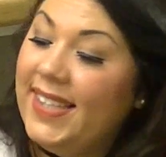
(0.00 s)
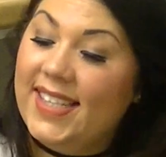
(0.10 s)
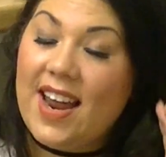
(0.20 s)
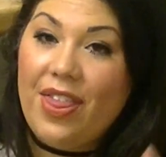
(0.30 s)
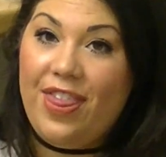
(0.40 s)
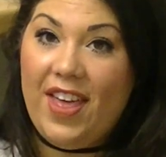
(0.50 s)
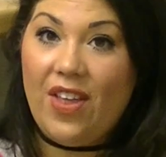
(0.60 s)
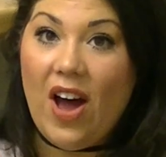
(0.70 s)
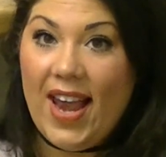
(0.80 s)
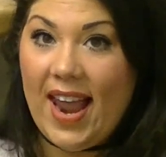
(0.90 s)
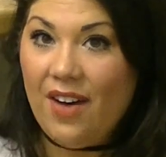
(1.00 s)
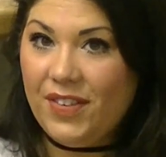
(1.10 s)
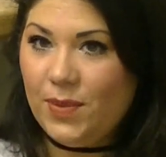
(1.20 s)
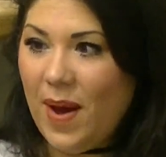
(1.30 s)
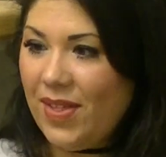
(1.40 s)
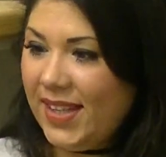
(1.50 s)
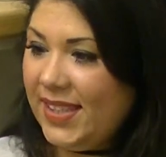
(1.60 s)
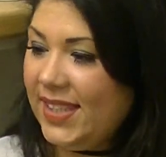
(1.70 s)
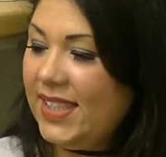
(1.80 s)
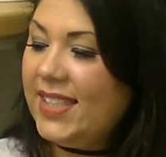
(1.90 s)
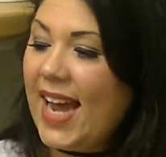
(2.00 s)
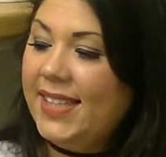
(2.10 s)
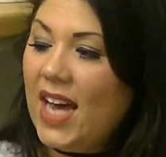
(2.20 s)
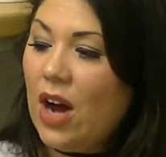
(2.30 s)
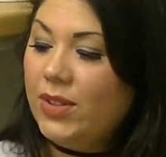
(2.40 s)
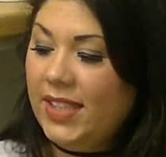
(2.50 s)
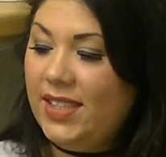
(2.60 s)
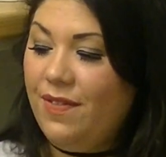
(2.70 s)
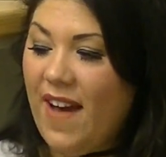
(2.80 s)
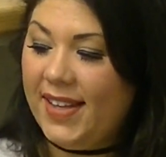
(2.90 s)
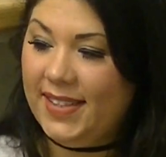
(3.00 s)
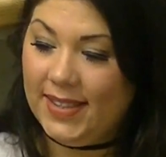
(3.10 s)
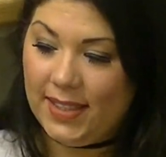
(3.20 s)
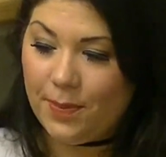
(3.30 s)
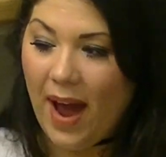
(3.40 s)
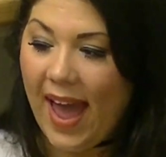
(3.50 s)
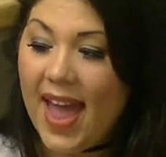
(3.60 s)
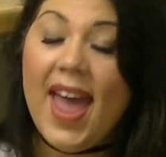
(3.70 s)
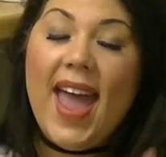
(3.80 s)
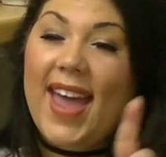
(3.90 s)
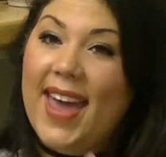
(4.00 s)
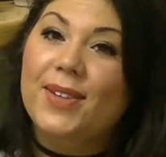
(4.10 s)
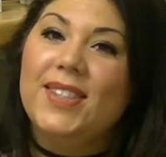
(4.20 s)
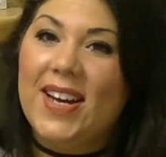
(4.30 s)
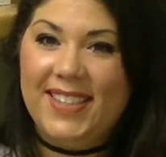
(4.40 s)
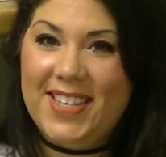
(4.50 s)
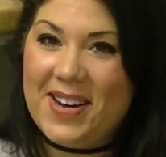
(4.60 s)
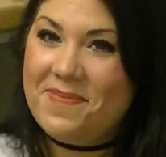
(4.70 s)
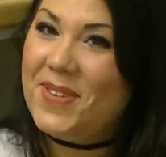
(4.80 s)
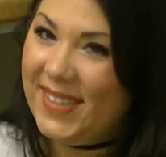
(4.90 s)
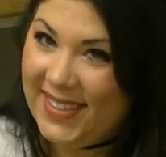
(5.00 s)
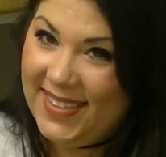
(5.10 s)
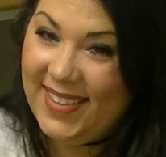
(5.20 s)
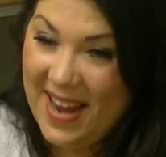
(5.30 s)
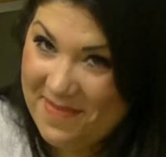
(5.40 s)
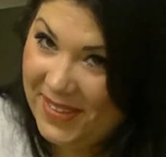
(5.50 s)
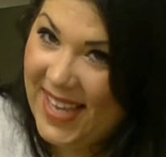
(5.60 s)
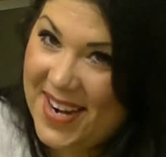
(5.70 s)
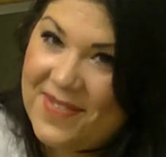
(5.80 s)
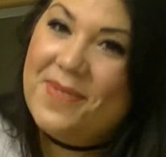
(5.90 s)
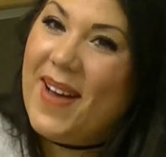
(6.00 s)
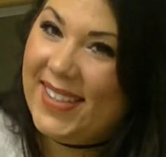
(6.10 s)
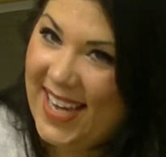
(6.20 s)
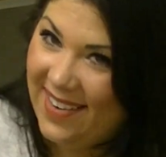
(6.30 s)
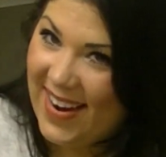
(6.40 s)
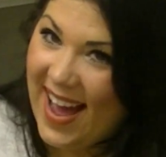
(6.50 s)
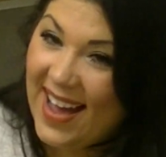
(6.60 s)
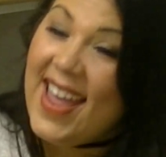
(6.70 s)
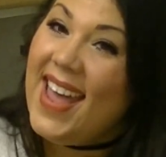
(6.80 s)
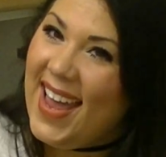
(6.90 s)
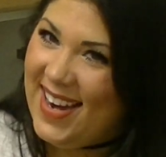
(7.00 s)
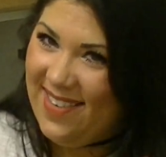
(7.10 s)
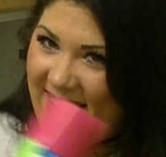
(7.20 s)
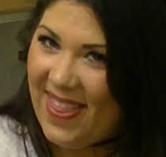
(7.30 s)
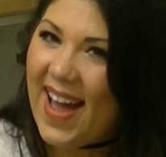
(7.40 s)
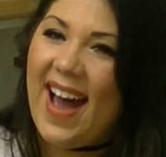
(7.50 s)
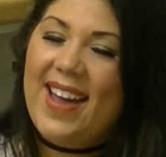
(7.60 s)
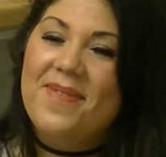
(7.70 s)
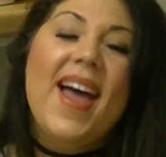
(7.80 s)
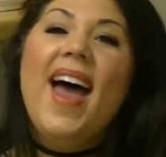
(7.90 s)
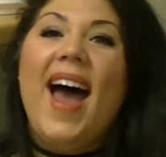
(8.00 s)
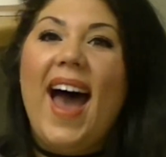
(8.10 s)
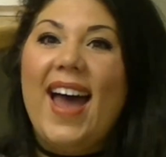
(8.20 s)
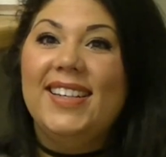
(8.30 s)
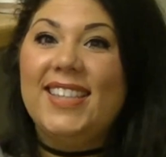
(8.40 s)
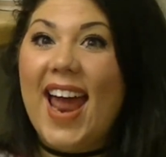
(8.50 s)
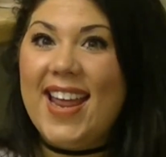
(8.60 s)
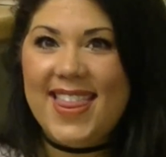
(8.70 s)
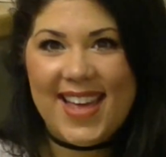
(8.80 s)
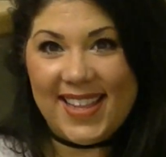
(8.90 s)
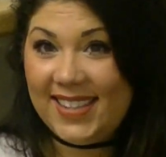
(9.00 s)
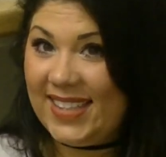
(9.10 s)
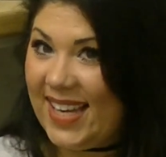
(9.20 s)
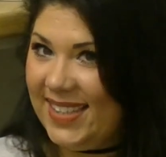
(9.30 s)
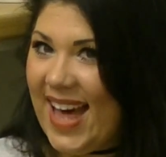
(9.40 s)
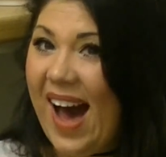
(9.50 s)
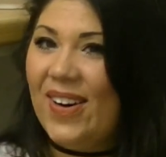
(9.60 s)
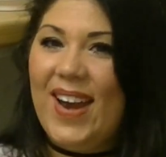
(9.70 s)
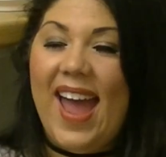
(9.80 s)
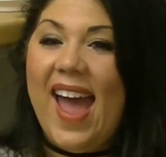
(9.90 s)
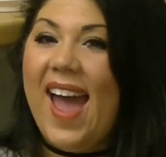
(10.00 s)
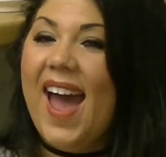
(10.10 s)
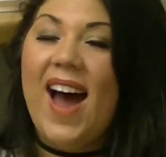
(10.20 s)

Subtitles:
is another thing that I love as well. This is the Dettol disinfectant spray. It kills 99.9% of all bacteria in and around the home, and anything that says that on it,